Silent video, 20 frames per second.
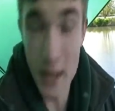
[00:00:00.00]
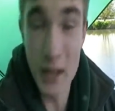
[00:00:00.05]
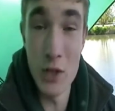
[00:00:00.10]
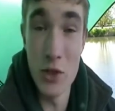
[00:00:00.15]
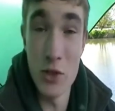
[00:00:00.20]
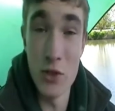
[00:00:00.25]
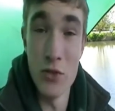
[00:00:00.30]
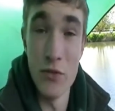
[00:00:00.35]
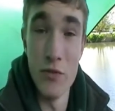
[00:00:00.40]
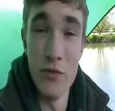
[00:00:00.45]

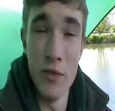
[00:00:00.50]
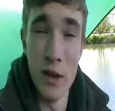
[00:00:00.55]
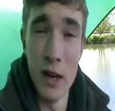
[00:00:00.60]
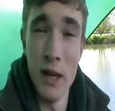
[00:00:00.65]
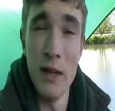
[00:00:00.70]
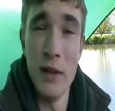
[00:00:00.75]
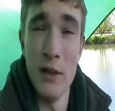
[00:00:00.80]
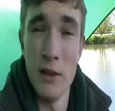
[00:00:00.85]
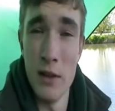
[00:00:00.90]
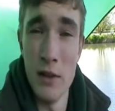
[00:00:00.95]
it's just a
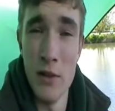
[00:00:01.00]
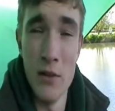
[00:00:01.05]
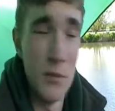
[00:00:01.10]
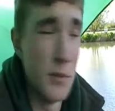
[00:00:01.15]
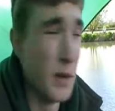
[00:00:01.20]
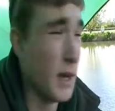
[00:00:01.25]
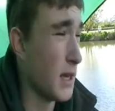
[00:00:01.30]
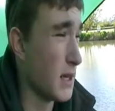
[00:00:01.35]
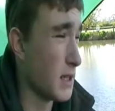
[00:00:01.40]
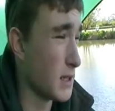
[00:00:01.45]
really good little
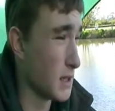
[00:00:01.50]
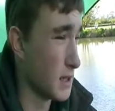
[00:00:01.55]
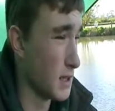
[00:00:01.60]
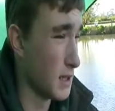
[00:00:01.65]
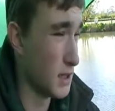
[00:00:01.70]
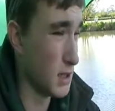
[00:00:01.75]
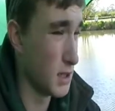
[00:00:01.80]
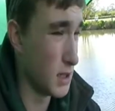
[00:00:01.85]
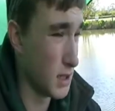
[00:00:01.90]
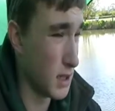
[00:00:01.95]
mix.
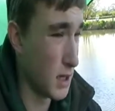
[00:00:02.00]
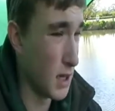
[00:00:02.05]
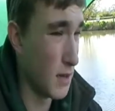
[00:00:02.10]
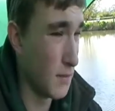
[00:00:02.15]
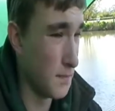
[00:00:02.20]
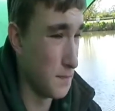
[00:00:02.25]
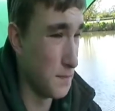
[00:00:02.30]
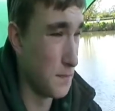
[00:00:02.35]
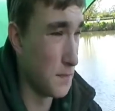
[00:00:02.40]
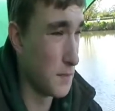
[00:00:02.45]

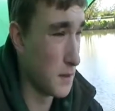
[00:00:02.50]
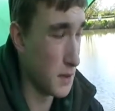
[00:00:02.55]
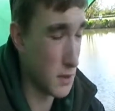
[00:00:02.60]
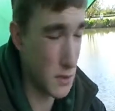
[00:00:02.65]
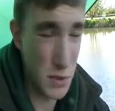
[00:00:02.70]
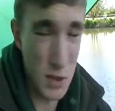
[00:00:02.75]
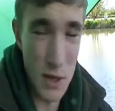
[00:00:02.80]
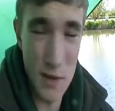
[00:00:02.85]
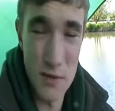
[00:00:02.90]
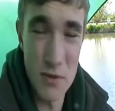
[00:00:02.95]
It
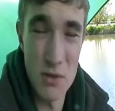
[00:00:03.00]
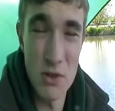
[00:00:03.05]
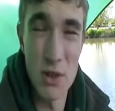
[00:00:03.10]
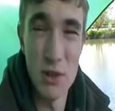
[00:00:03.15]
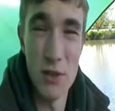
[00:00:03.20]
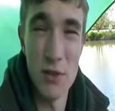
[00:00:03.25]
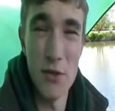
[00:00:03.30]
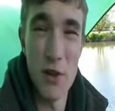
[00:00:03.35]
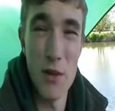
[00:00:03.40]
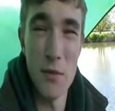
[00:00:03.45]
just gives them
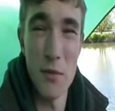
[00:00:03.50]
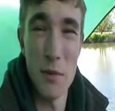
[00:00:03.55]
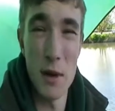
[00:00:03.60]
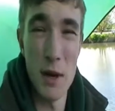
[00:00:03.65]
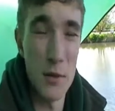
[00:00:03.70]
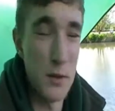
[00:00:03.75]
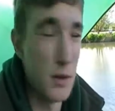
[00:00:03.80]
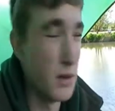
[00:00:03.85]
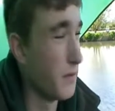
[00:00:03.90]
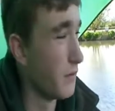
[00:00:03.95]
something to grab
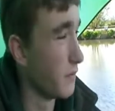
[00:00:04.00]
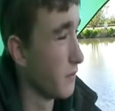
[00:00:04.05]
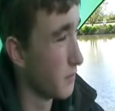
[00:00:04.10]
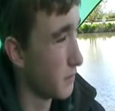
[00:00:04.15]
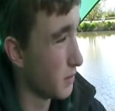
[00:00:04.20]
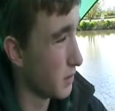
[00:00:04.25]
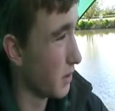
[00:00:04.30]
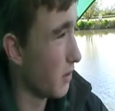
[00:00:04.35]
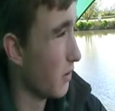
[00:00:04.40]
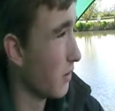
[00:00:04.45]
about with
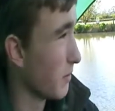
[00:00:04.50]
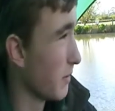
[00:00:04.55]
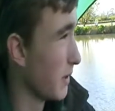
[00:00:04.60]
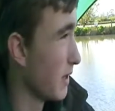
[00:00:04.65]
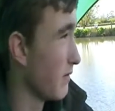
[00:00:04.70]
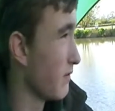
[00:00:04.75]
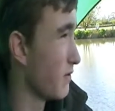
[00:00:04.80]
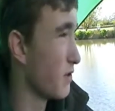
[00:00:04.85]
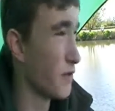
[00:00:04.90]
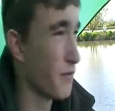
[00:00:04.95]
your hook
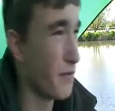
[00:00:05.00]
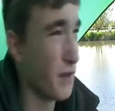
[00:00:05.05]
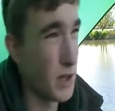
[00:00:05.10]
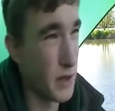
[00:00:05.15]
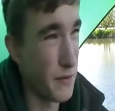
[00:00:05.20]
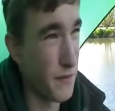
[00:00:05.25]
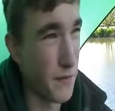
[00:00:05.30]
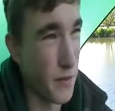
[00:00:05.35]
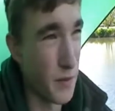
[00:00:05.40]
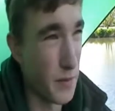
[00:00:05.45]
bait if you're just
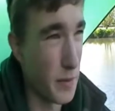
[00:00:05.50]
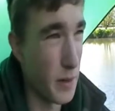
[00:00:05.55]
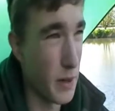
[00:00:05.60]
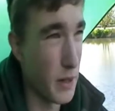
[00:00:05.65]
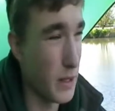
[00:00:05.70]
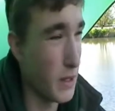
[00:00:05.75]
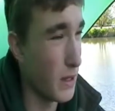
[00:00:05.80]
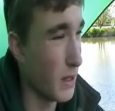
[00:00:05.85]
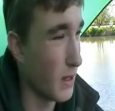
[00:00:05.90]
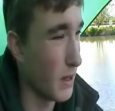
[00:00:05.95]
fishing for a
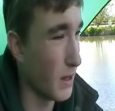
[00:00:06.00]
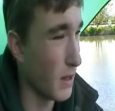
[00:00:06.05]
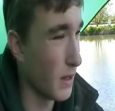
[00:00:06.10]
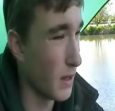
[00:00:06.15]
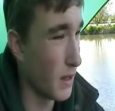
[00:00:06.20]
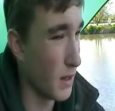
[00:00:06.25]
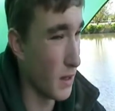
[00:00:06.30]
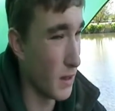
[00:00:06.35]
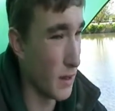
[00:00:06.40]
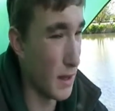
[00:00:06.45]
bite.
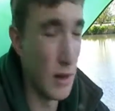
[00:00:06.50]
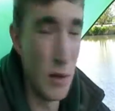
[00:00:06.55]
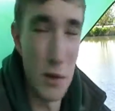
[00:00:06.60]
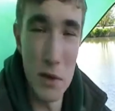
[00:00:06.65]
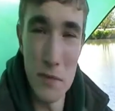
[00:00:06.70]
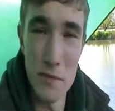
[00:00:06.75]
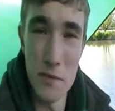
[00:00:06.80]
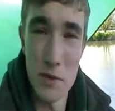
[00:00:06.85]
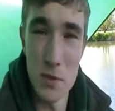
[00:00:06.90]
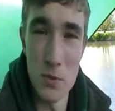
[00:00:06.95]
They're
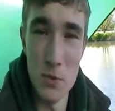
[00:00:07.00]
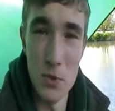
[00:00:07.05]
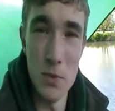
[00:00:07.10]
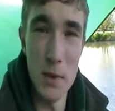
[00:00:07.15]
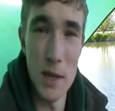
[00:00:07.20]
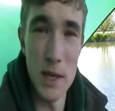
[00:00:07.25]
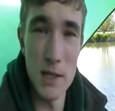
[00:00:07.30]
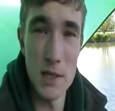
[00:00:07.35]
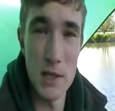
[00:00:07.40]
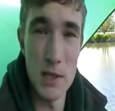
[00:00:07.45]
looking for small
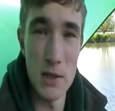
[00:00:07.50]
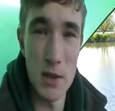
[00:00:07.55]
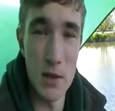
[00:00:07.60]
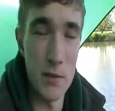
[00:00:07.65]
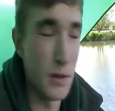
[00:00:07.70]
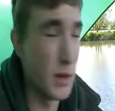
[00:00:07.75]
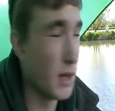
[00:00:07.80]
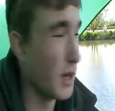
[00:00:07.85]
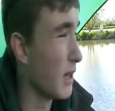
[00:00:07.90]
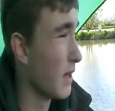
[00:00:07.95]
baits this
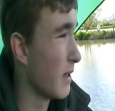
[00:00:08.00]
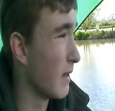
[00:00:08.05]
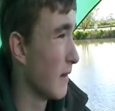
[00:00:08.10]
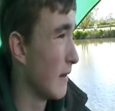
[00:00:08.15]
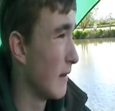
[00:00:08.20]
time of year,